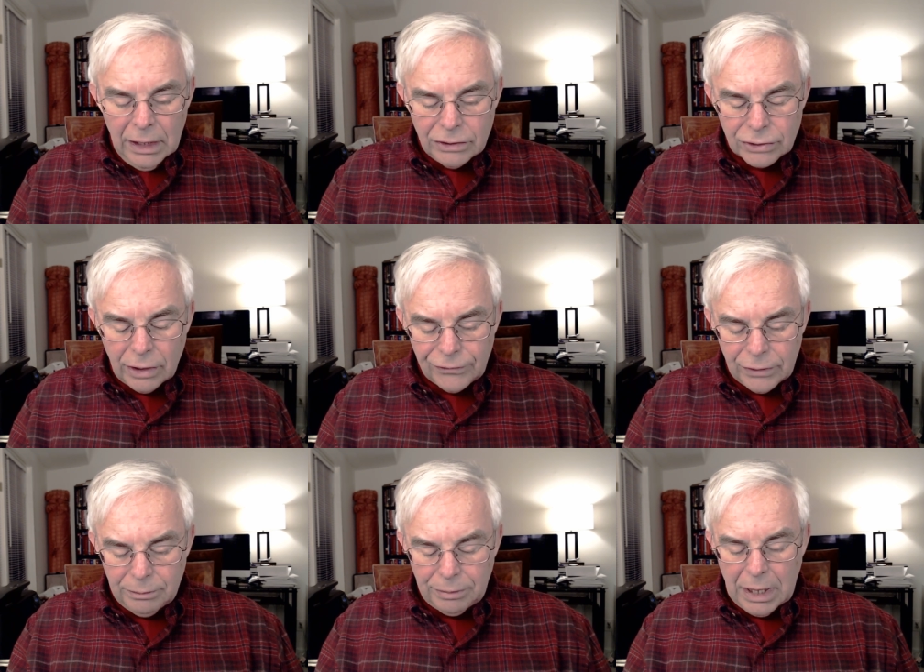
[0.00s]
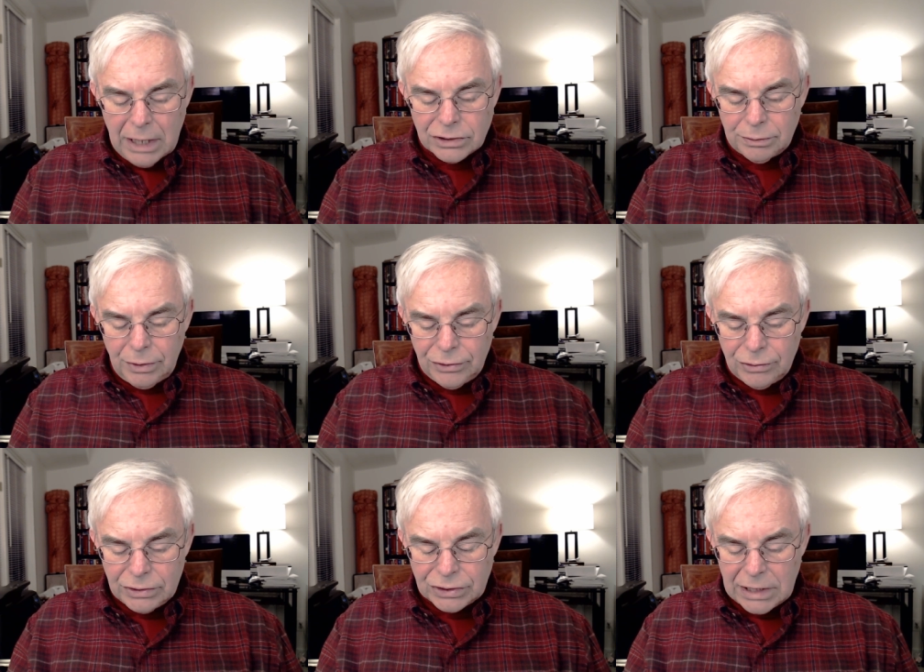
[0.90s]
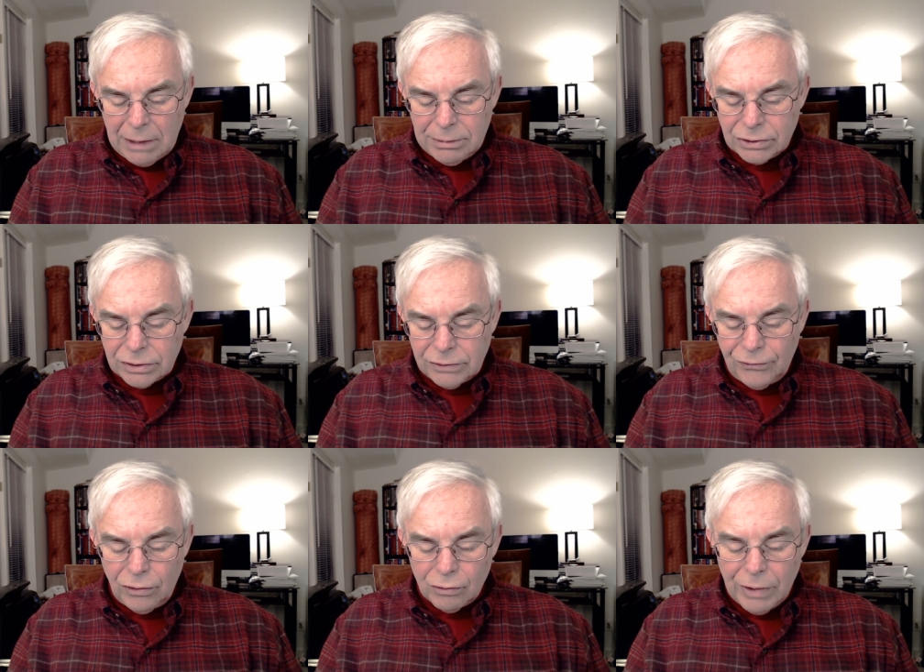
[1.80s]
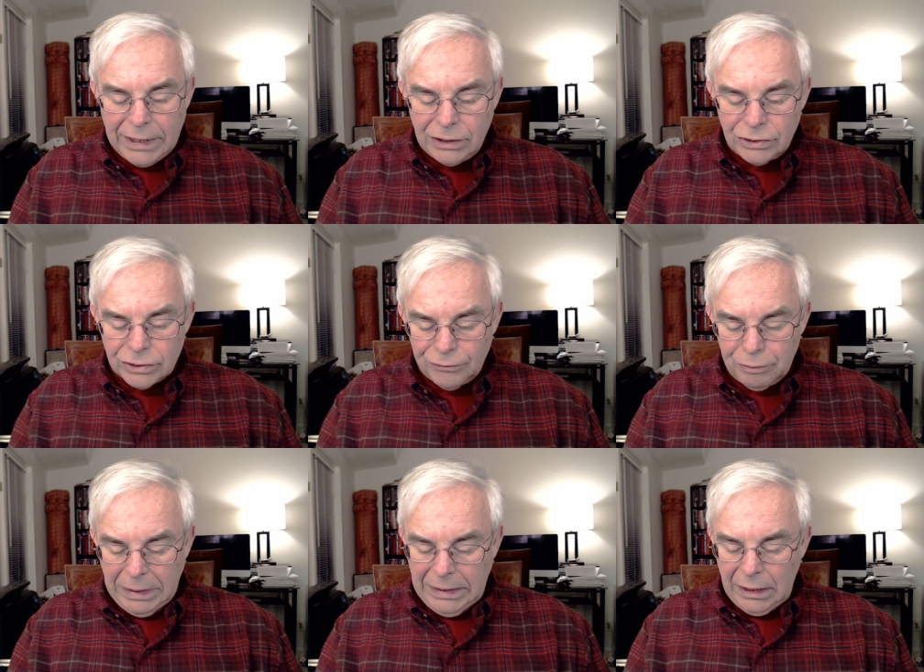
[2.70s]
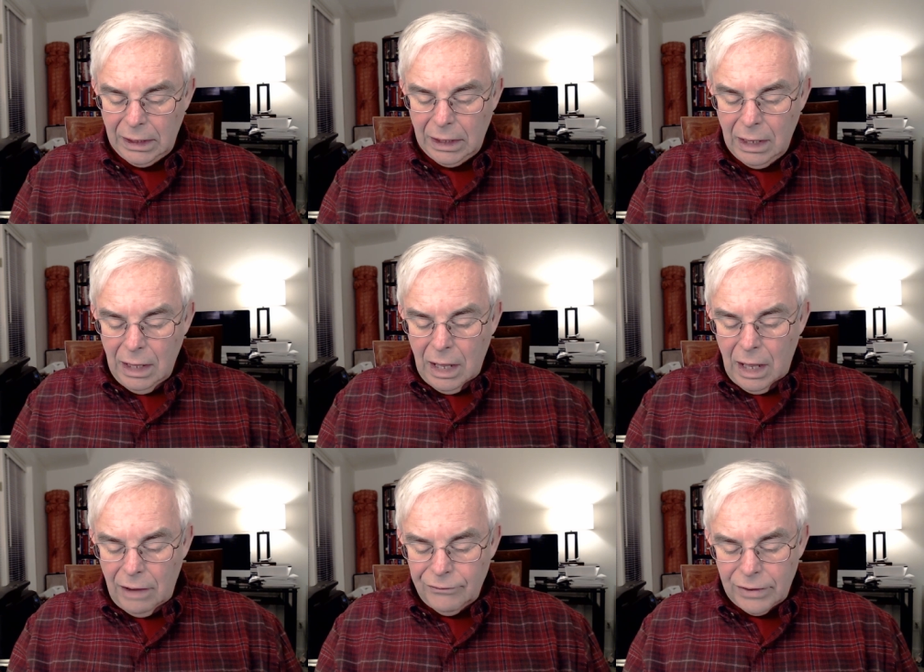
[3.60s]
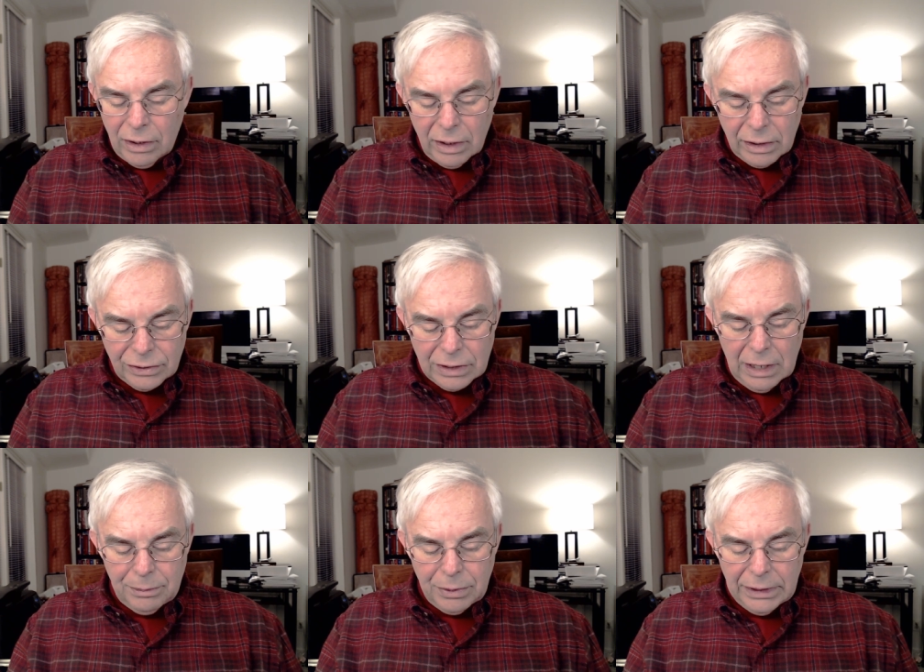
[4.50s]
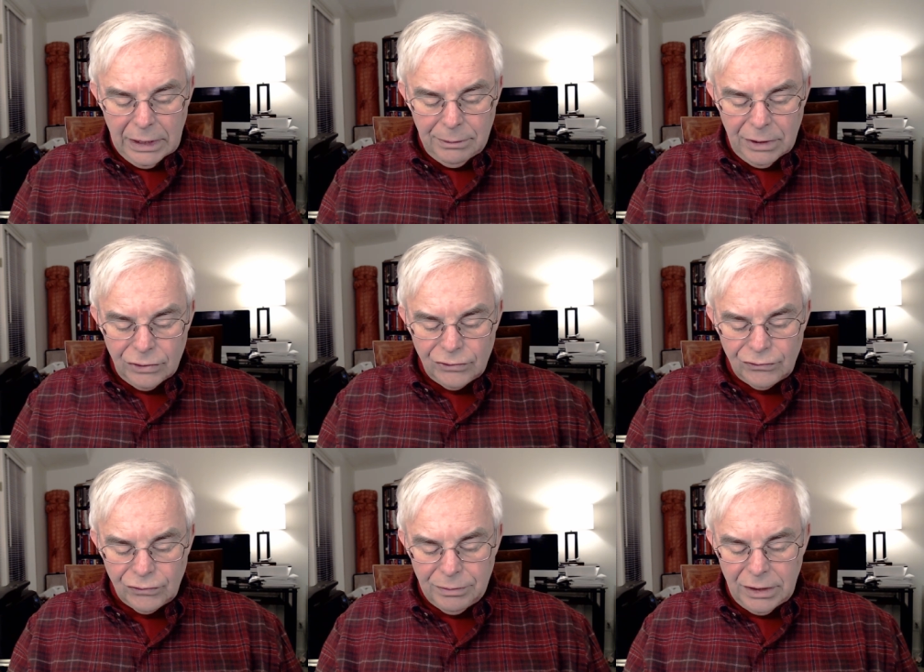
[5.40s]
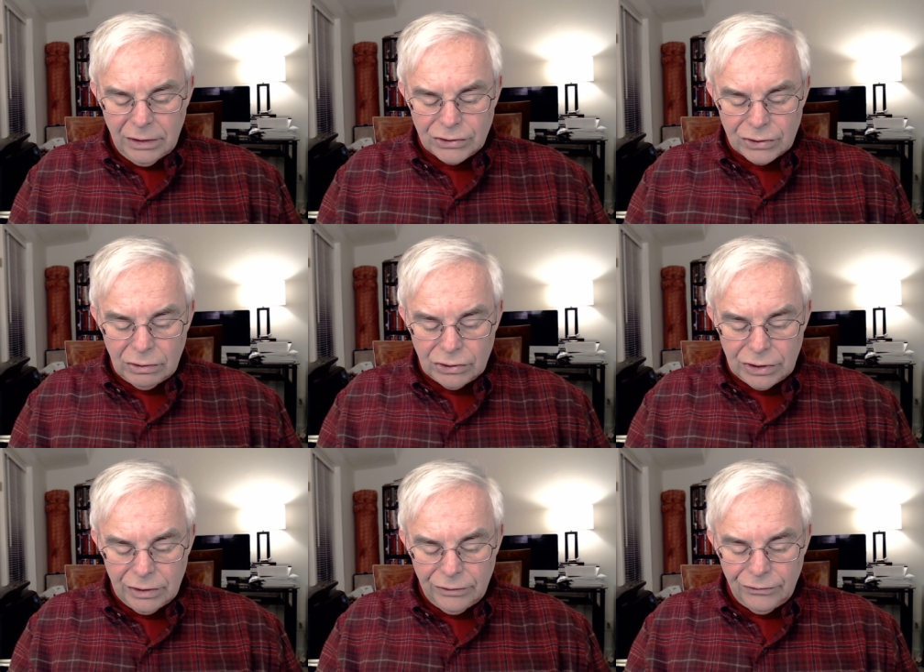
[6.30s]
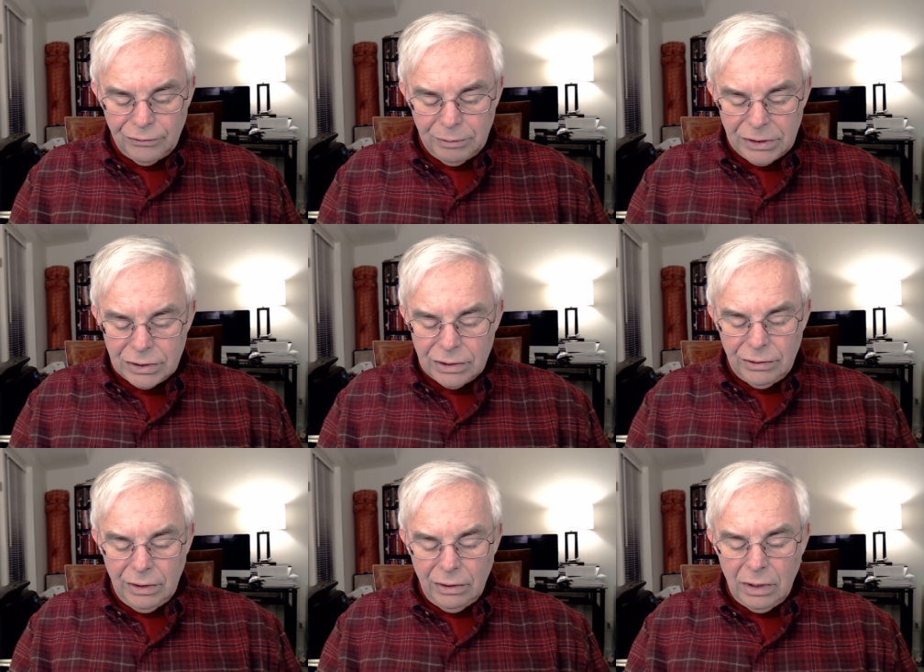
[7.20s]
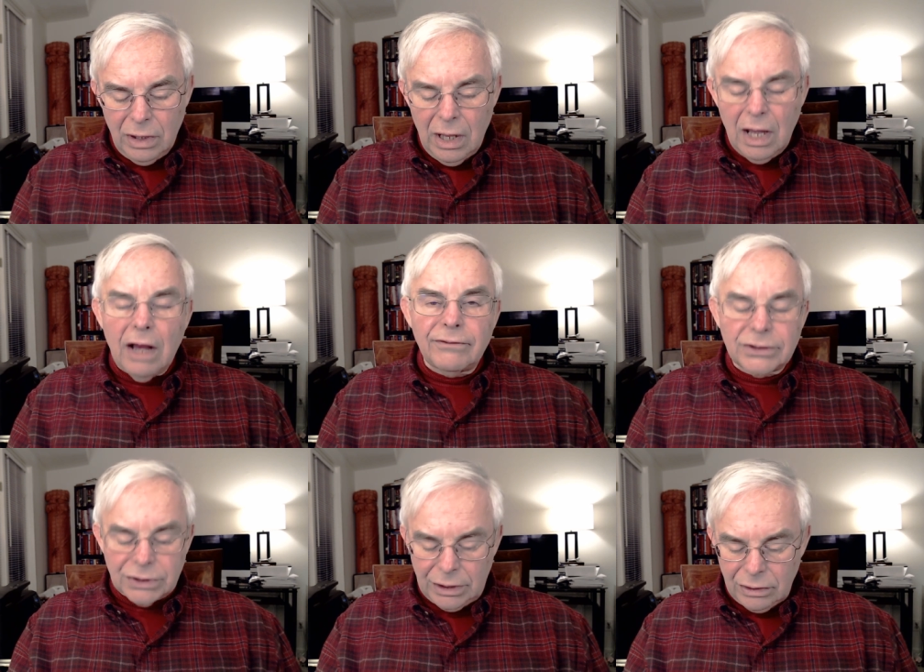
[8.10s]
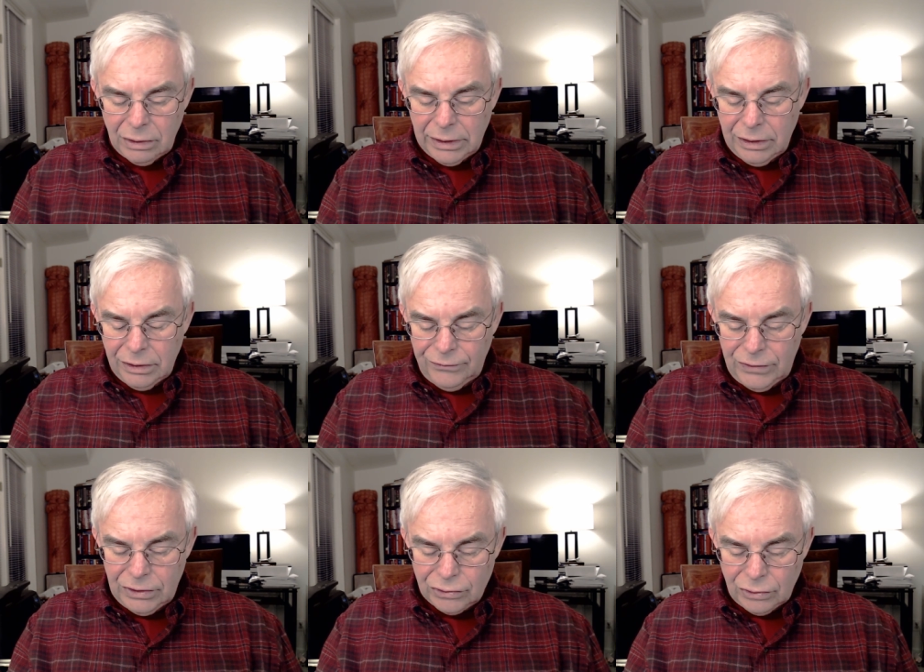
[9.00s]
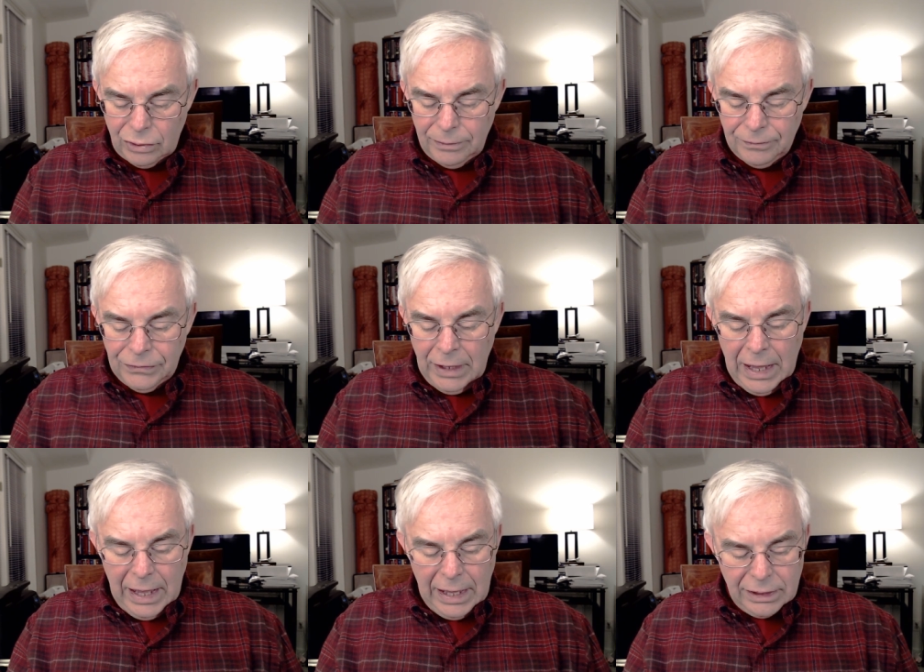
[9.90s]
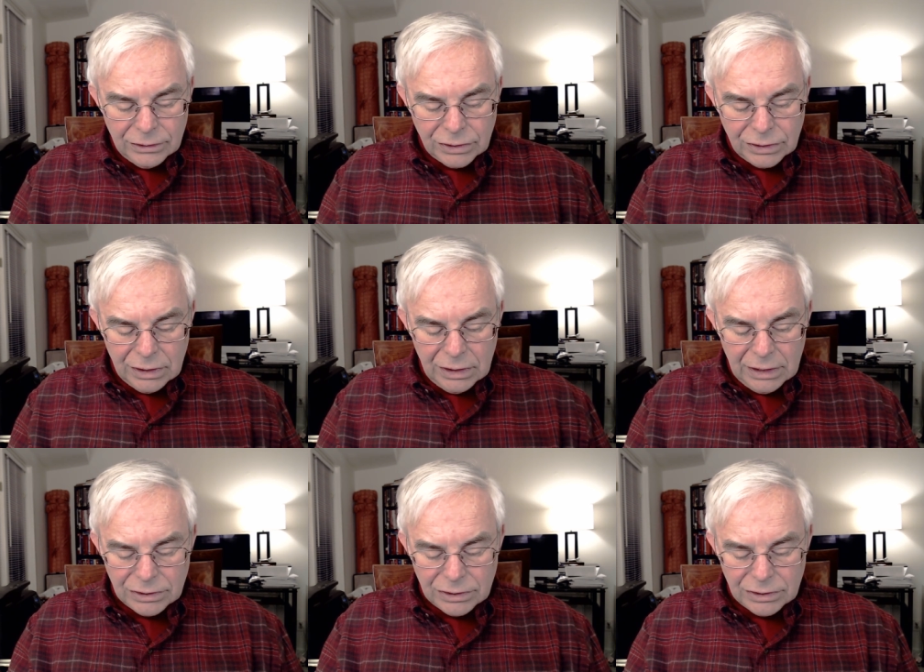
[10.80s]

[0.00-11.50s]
"It is often impossible to establish the full range of meaning of an archetypal image from the associative material of a single individual. Hence the